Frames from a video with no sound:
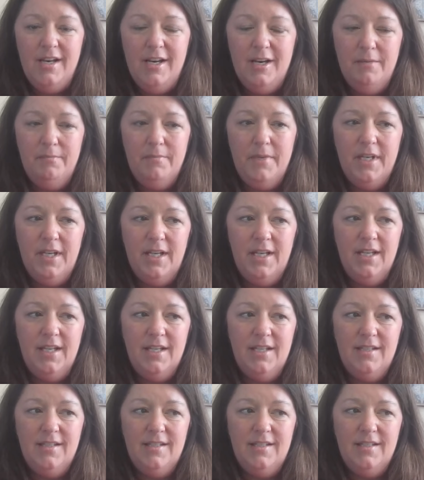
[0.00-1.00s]
Um, but it
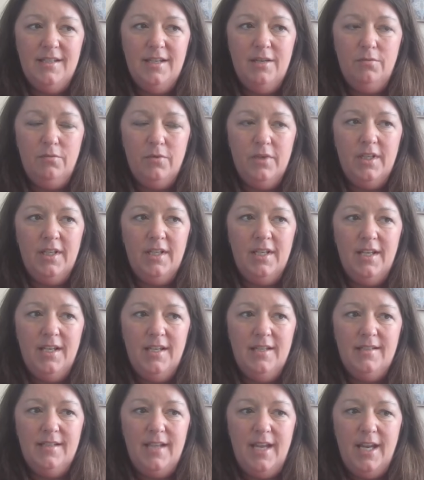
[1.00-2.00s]
is it really
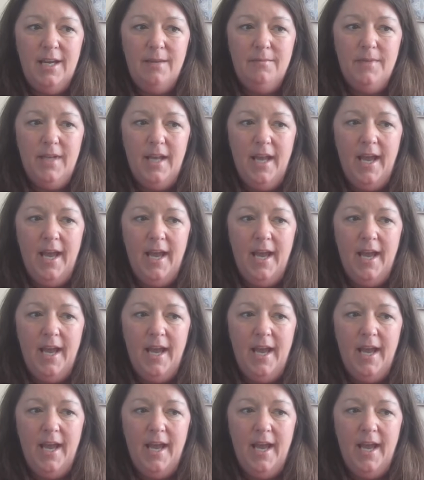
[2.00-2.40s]
is aimed